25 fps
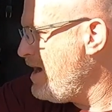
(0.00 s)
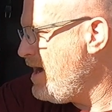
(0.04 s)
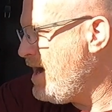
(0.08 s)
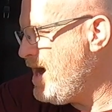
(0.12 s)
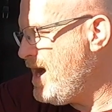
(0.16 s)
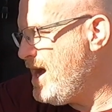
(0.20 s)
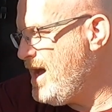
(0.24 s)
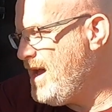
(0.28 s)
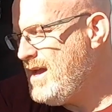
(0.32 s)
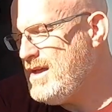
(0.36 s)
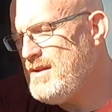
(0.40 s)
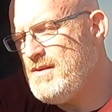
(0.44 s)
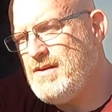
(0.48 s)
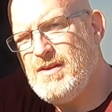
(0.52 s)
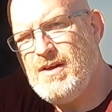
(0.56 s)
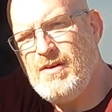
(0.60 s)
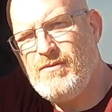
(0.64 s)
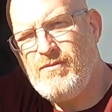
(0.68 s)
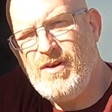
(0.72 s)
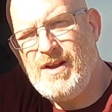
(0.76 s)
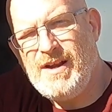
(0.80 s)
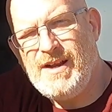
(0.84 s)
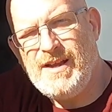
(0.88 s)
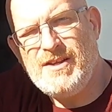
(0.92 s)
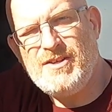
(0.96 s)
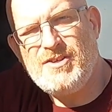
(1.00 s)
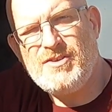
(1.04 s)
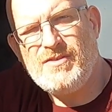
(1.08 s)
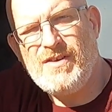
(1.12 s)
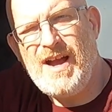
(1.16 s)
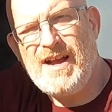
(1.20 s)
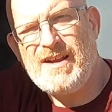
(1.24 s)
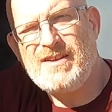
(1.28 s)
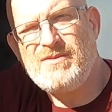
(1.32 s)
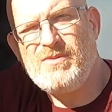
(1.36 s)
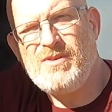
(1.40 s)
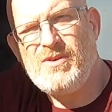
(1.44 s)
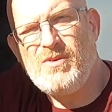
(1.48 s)
And running it
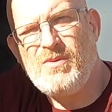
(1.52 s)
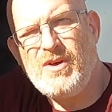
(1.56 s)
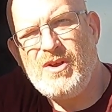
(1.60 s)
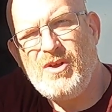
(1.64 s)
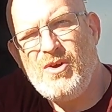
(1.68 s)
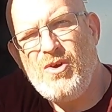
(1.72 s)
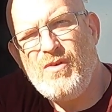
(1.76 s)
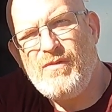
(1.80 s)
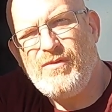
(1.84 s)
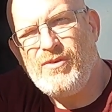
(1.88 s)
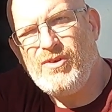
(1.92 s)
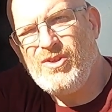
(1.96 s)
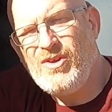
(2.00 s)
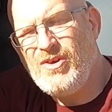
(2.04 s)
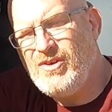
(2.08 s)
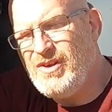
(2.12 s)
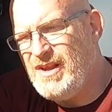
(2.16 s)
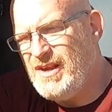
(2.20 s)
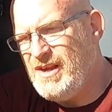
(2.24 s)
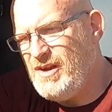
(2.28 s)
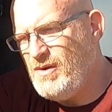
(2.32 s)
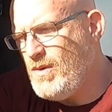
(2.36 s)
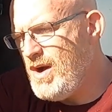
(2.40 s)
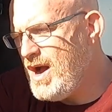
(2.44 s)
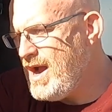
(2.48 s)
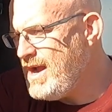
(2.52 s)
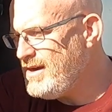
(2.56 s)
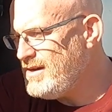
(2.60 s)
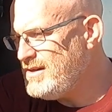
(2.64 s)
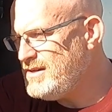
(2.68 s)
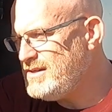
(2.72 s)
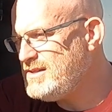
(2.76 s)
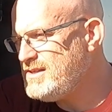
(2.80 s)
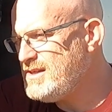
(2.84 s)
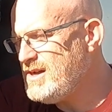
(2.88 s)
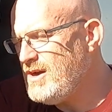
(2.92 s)
direct, we don't want to overload any wires.